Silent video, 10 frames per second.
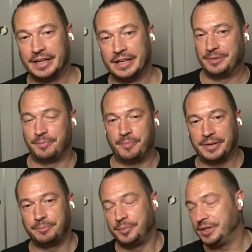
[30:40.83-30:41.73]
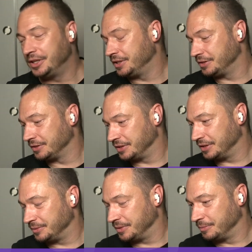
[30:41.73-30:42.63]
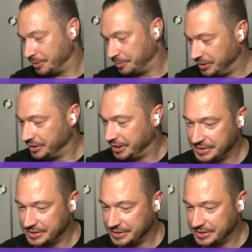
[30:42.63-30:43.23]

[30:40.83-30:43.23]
it might be the